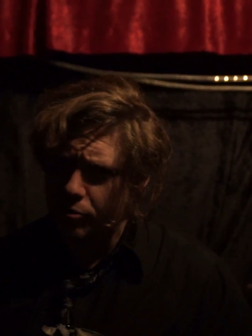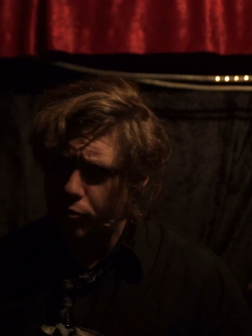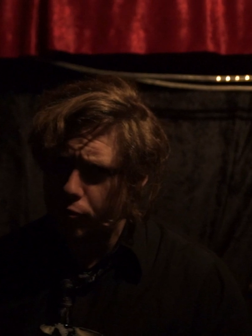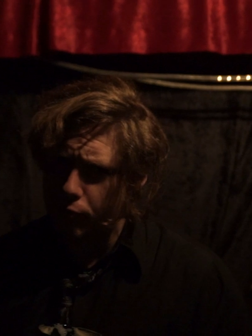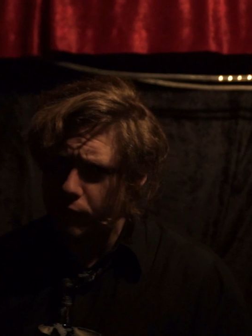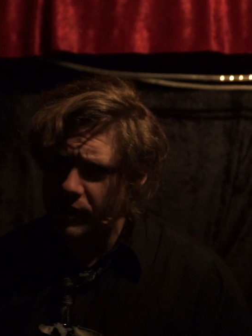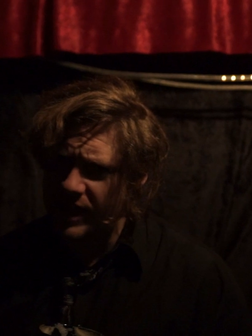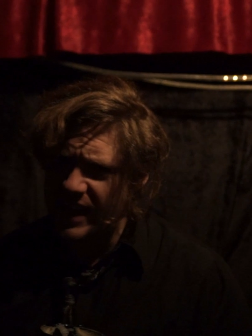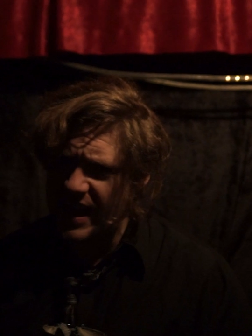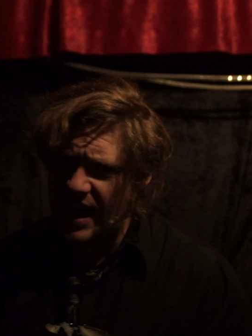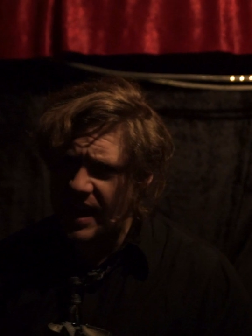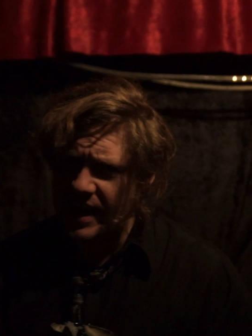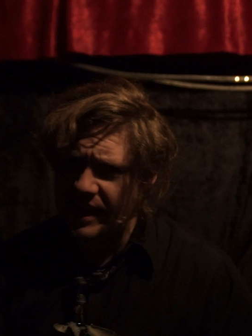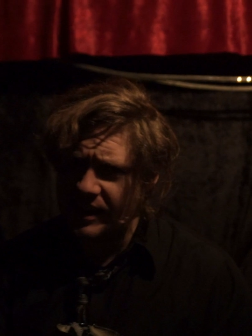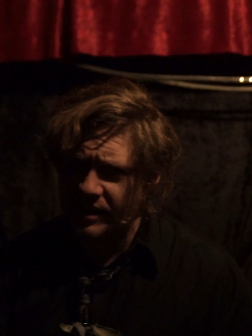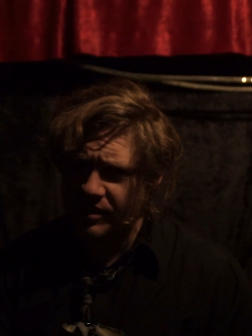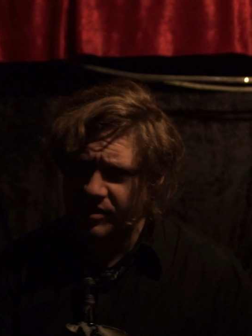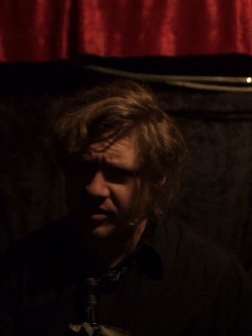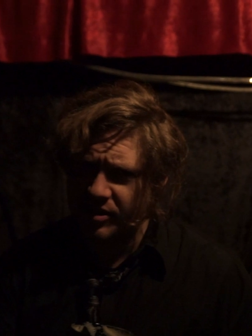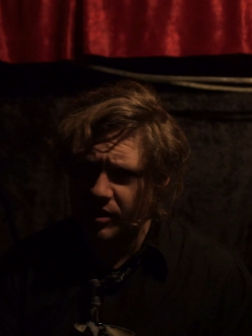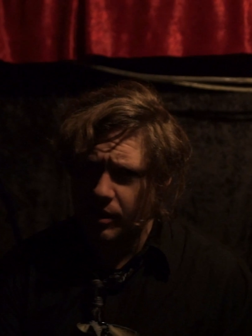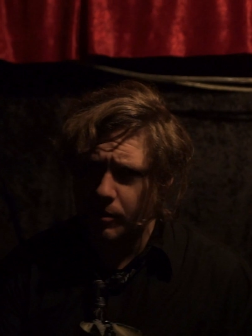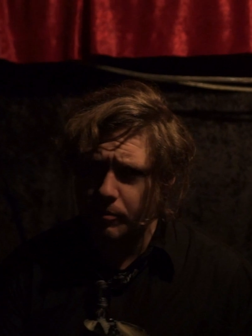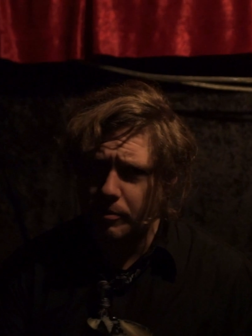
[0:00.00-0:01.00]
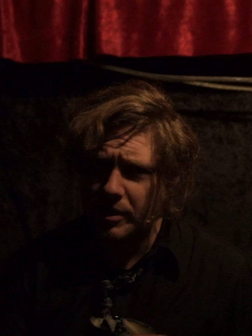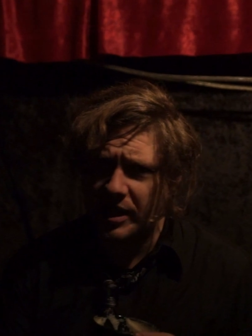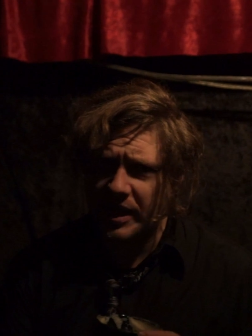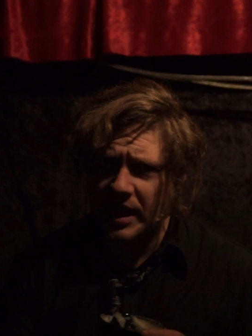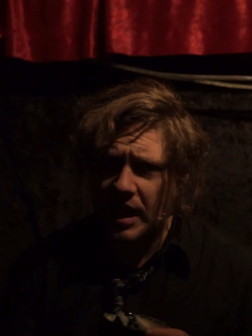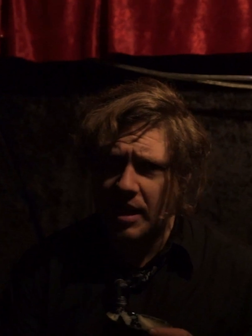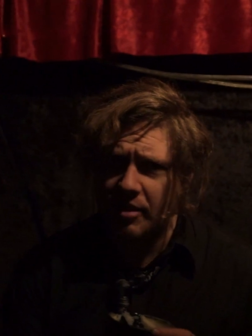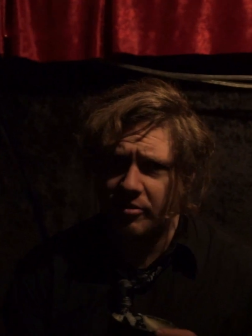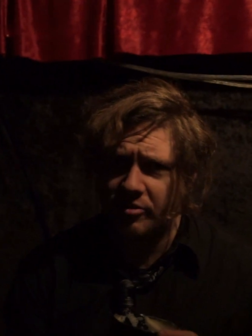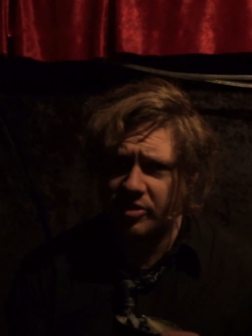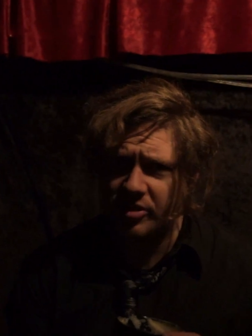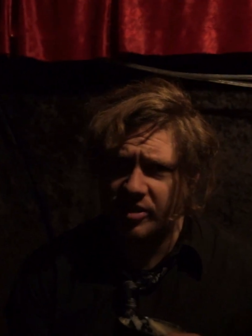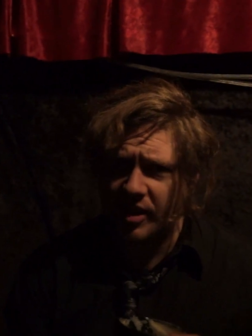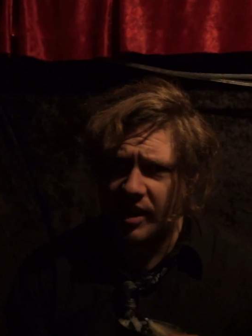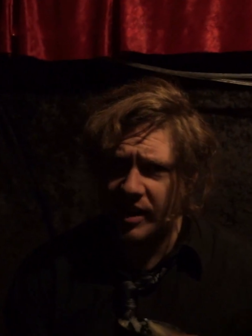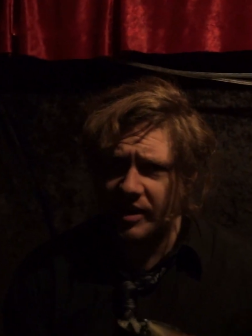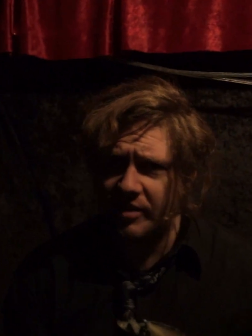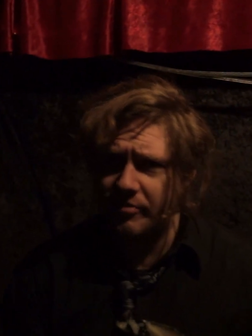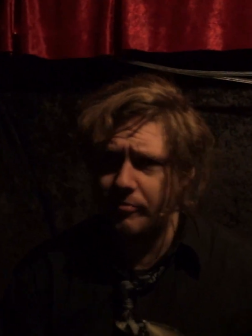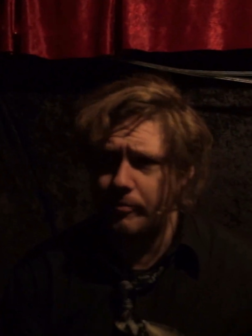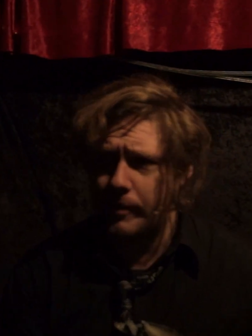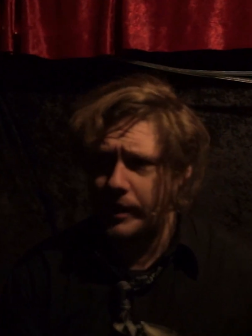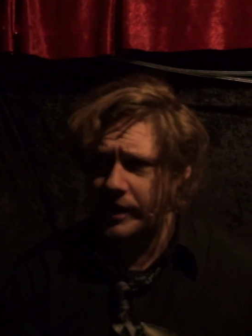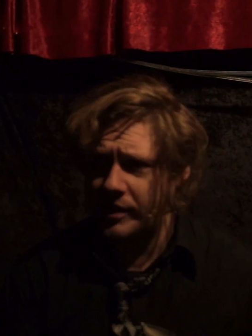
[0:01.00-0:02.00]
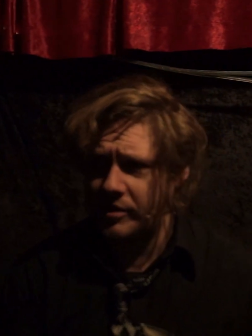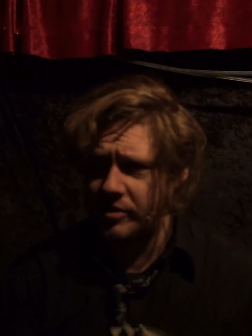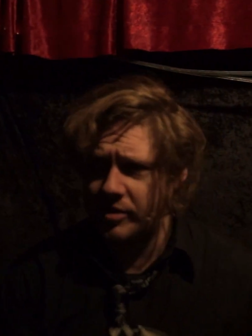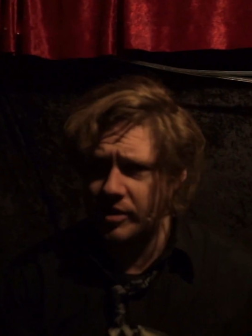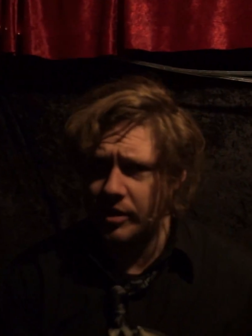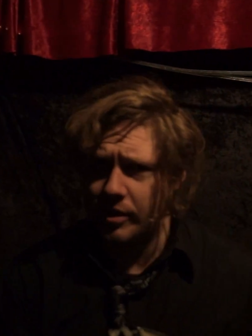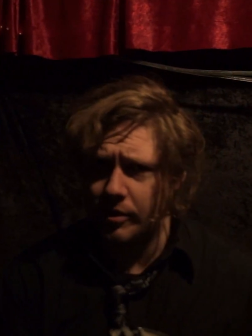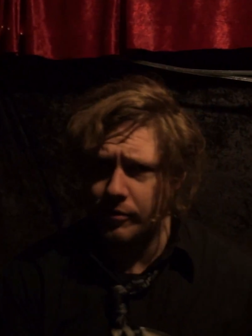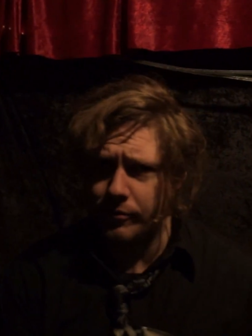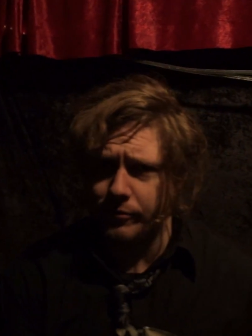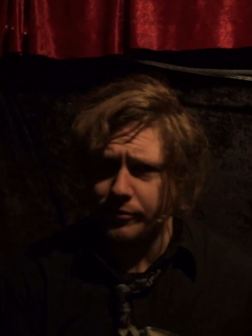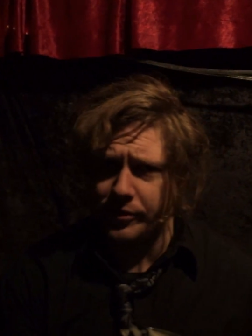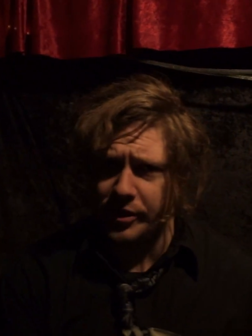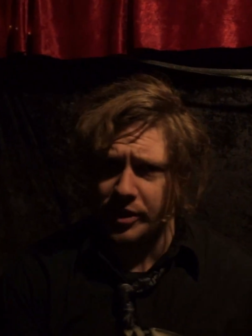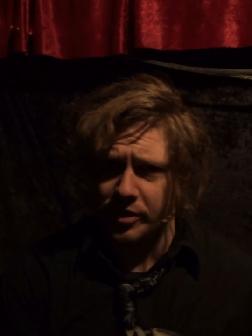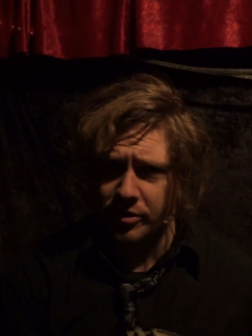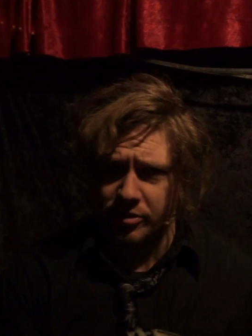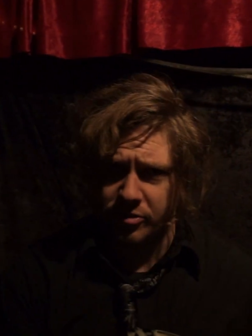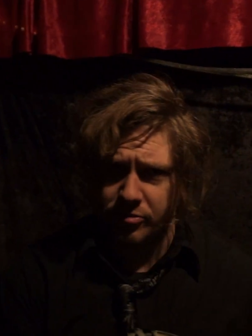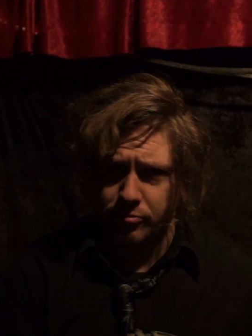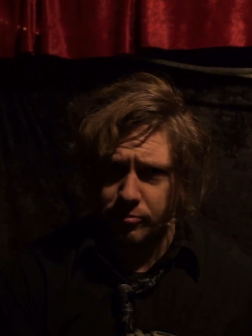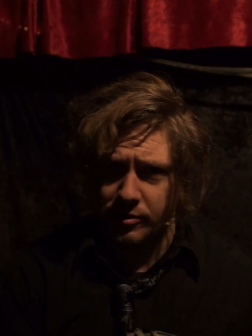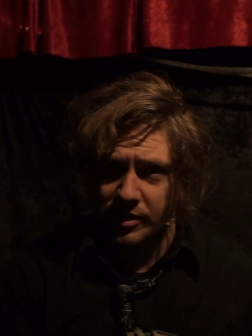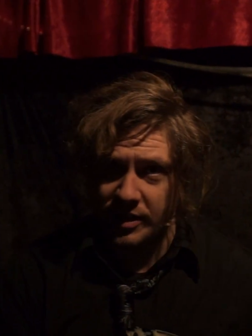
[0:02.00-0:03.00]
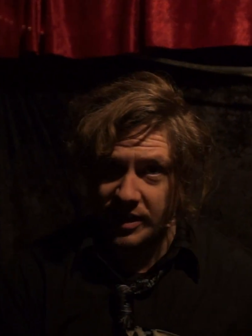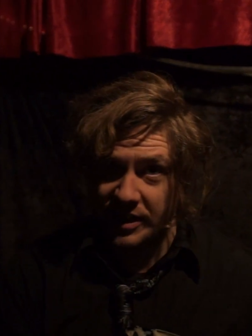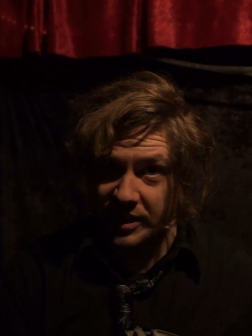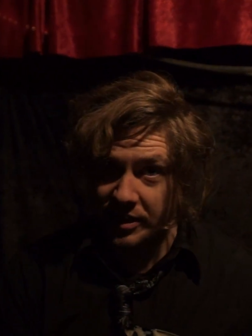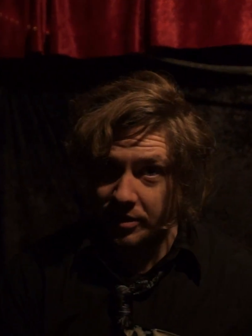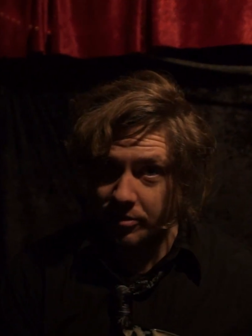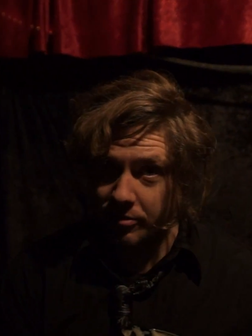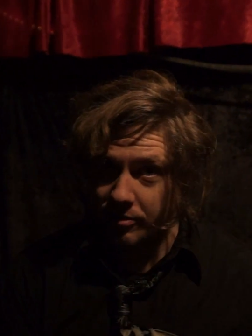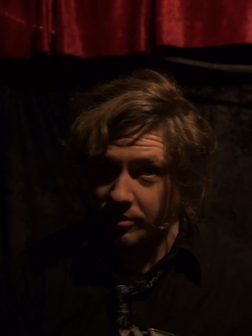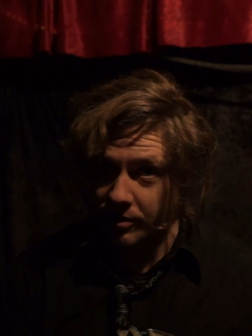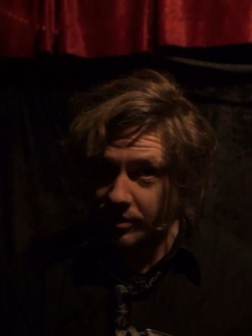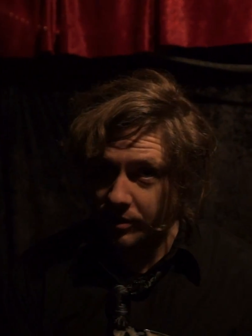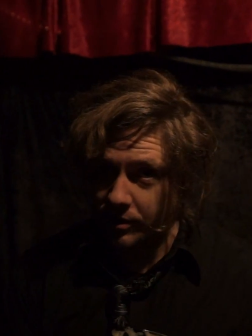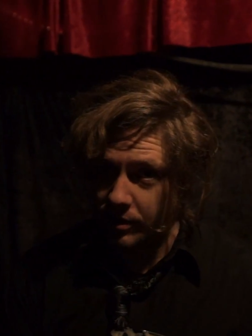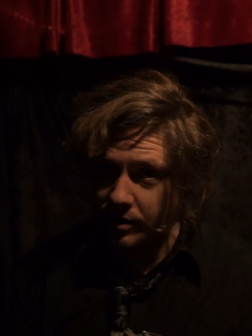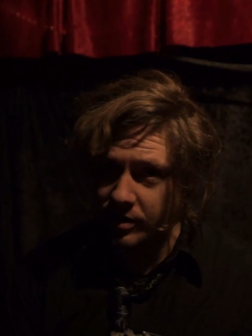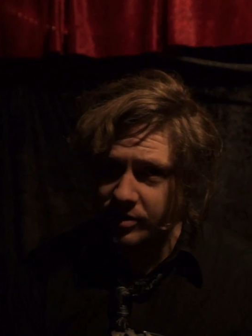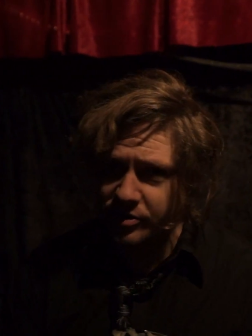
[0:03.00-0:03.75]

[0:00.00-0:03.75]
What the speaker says: create something outside of myself feels really good.